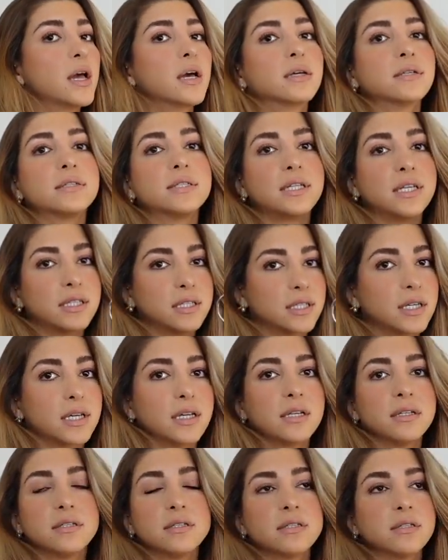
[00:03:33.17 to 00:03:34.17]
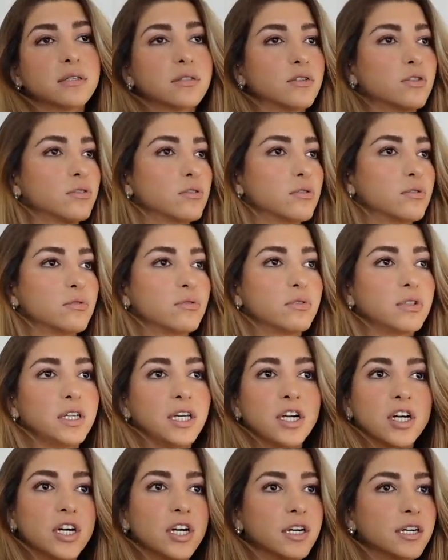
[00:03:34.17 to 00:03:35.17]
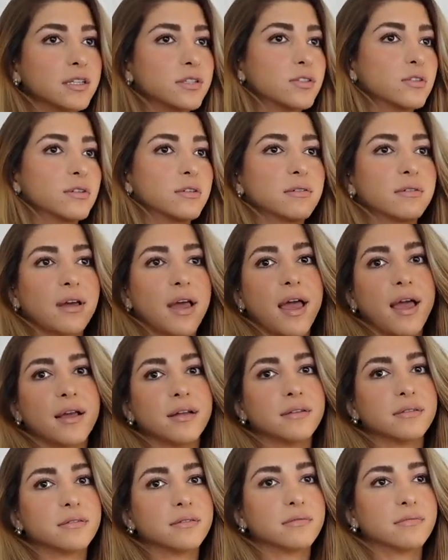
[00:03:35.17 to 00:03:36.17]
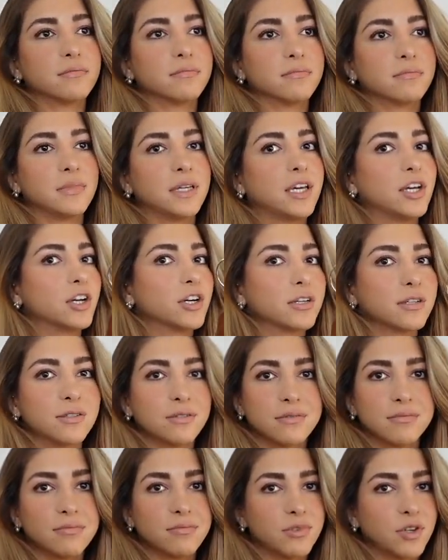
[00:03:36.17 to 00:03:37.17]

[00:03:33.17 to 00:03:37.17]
seasons to years and years.